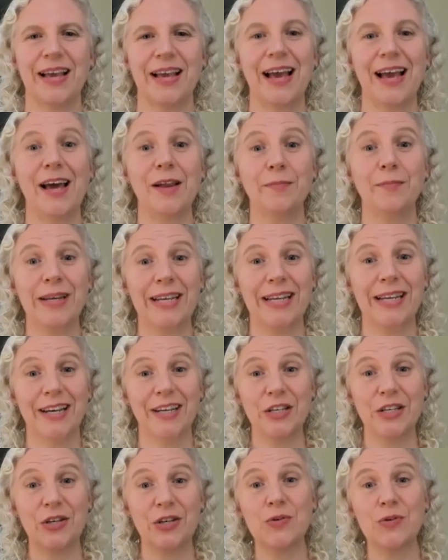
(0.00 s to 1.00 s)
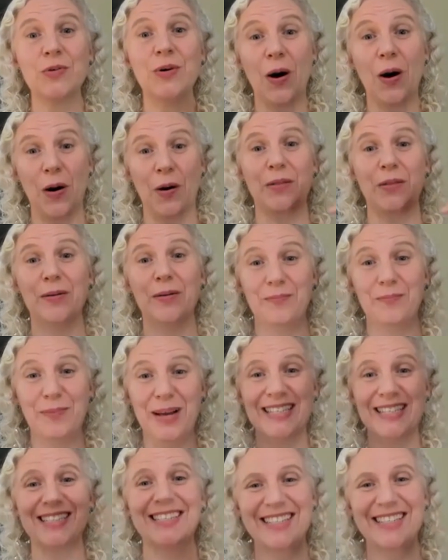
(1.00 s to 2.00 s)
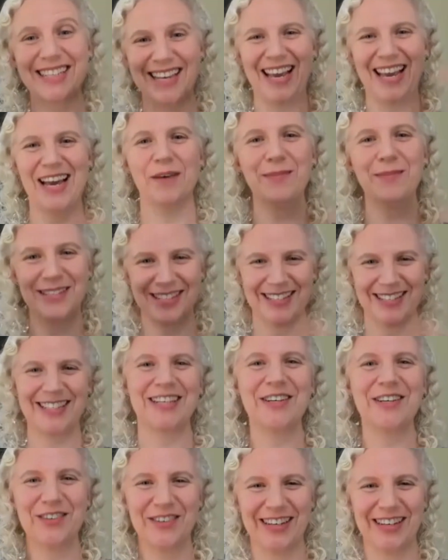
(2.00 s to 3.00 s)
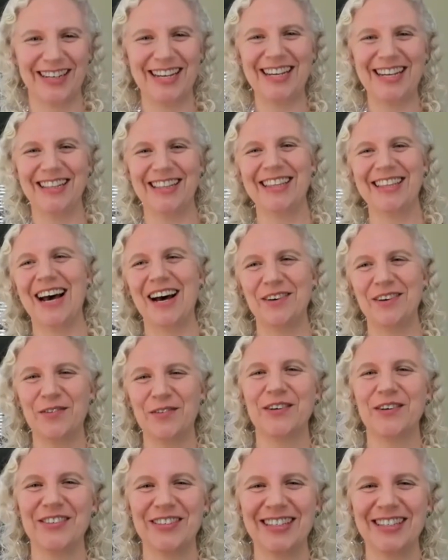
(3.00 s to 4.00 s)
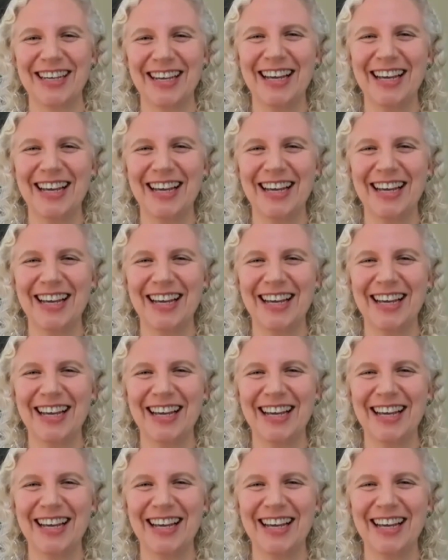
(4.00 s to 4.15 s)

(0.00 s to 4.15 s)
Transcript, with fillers: You have Meena, you are the best kept secret in that world.